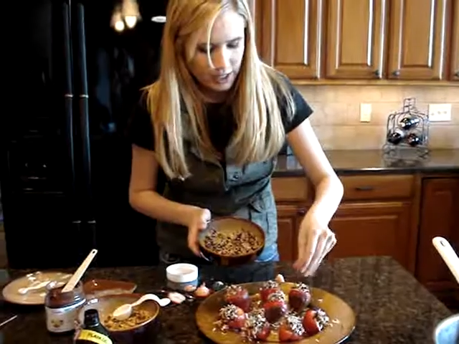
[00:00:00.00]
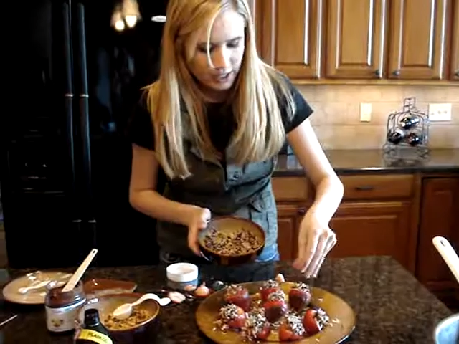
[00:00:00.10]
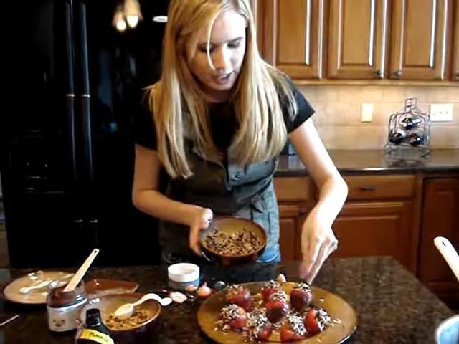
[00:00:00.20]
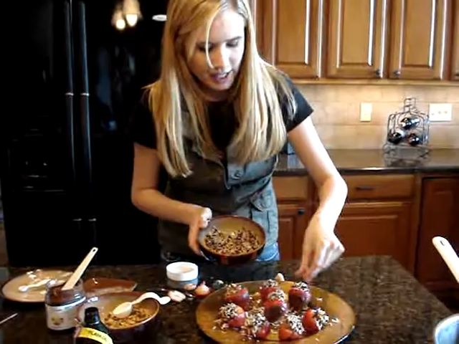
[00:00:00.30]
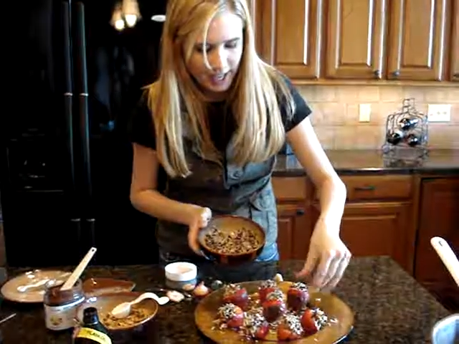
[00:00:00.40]

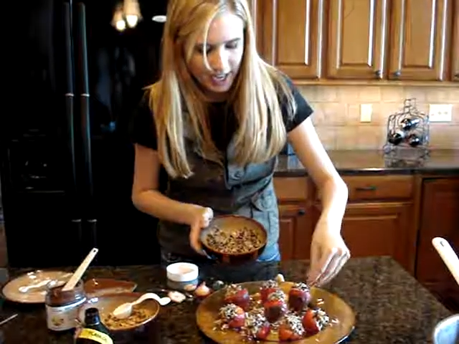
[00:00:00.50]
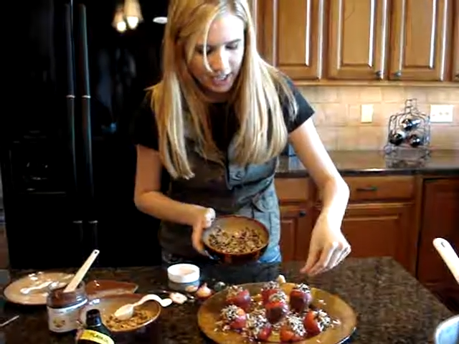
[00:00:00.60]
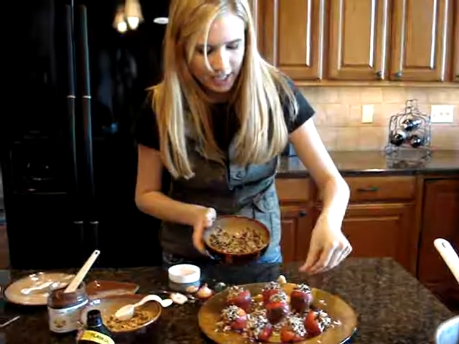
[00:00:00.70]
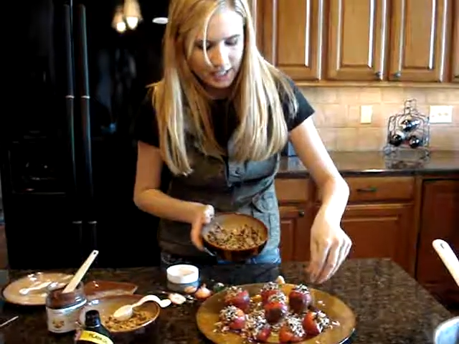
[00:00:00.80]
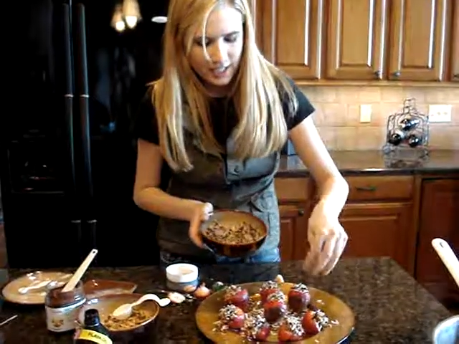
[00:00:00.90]
Little
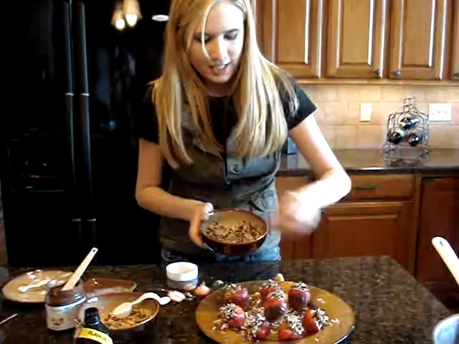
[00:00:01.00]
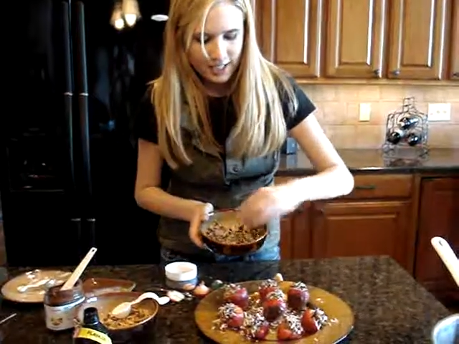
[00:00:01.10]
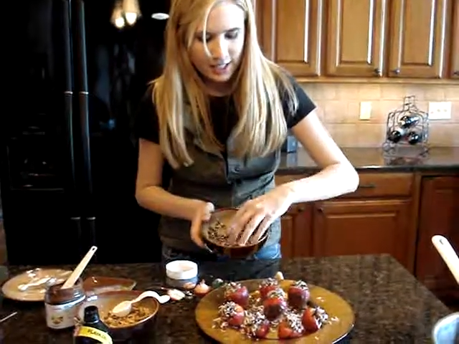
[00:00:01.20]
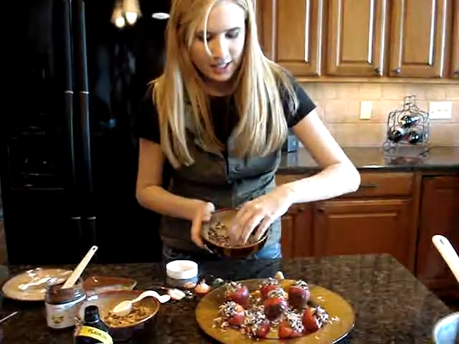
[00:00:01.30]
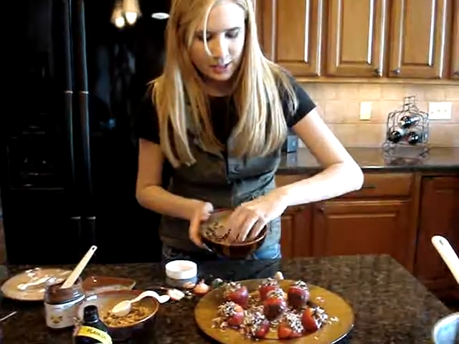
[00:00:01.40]
hair,
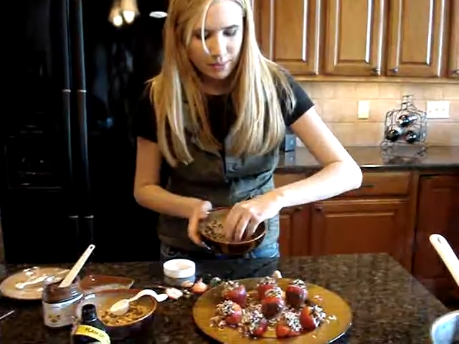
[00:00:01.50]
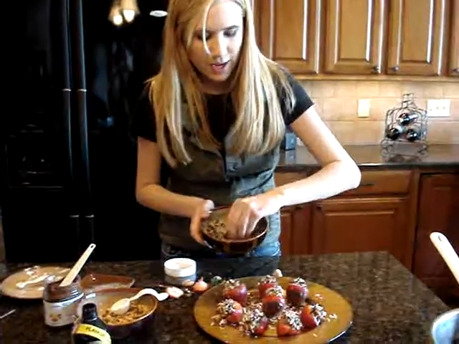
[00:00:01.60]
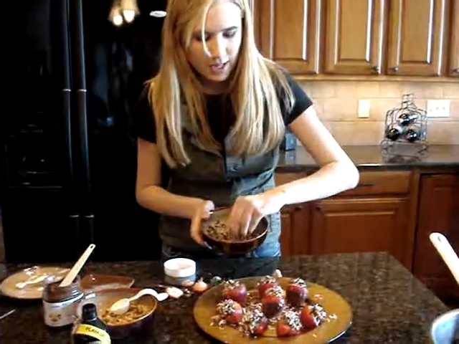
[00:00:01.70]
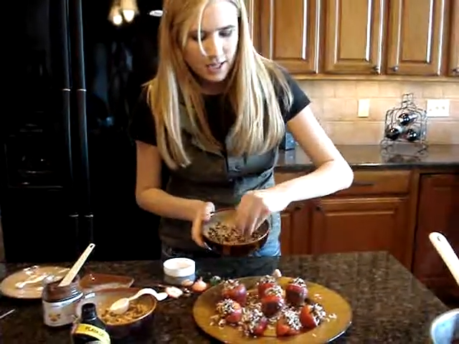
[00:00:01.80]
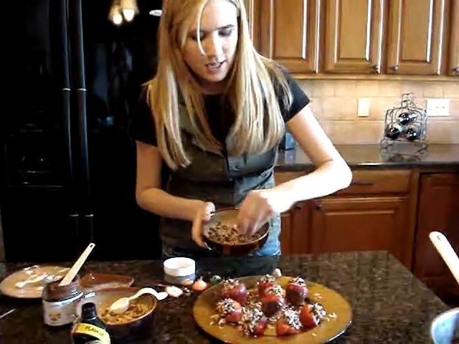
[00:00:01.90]
little
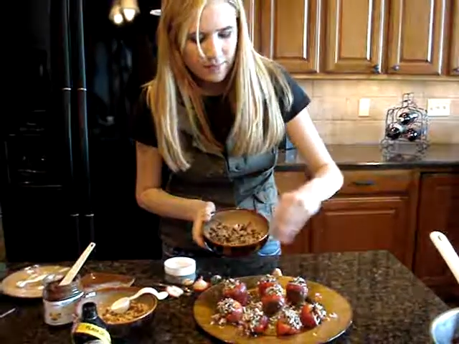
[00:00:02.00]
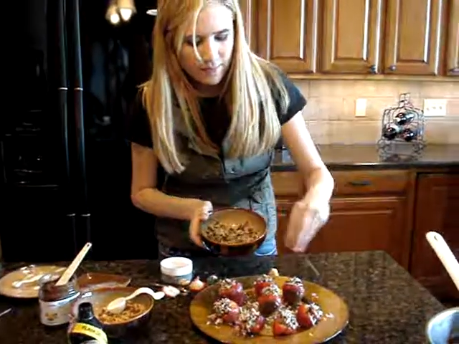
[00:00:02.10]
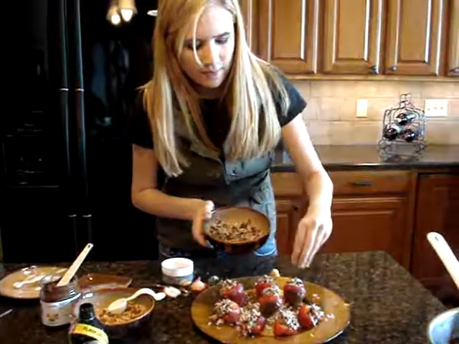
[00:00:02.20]
body.